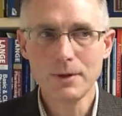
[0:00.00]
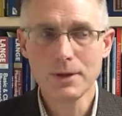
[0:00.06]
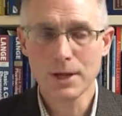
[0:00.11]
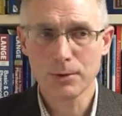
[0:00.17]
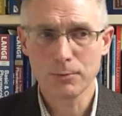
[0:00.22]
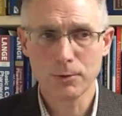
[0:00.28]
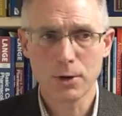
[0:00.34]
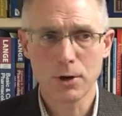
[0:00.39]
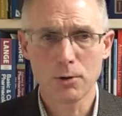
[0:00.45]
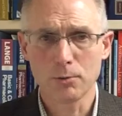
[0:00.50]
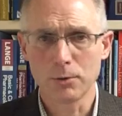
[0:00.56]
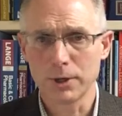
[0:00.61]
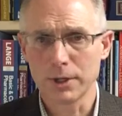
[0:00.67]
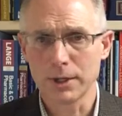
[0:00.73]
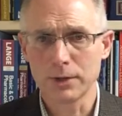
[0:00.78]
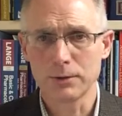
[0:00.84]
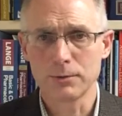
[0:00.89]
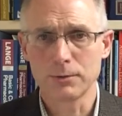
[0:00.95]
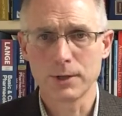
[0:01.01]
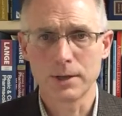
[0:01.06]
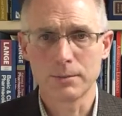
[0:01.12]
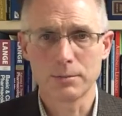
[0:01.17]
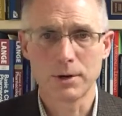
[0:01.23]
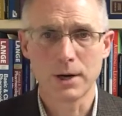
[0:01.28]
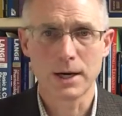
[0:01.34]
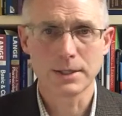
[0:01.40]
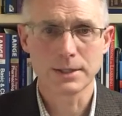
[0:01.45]
And we're all working through that
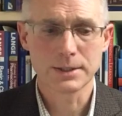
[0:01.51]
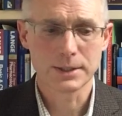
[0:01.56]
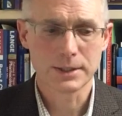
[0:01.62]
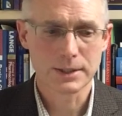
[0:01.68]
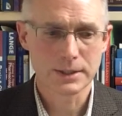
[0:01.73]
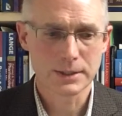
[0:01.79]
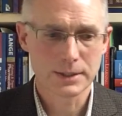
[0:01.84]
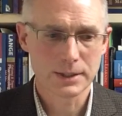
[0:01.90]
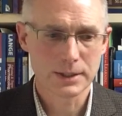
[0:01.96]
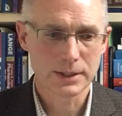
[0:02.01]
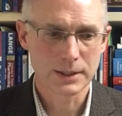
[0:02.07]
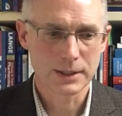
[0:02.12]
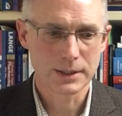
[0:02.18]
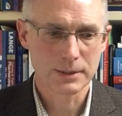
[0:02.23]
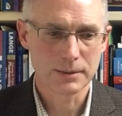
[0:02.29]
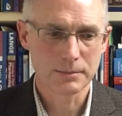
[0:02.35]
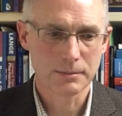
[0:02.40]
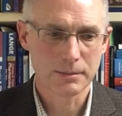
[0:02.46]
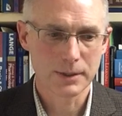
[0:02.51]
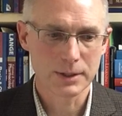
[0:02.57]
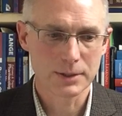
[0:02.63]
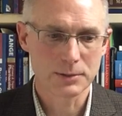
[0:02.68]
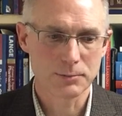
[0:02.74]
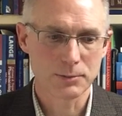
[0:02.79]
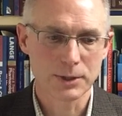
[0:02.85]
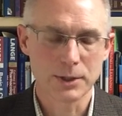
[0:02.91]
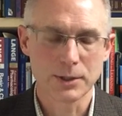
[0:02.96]
process,
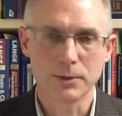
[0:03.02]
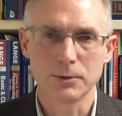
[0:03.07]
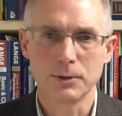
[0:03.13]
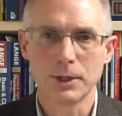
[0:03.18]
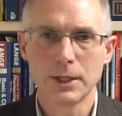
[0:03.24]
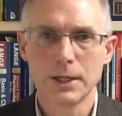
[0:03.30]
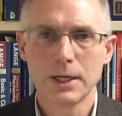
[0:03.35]
as we know.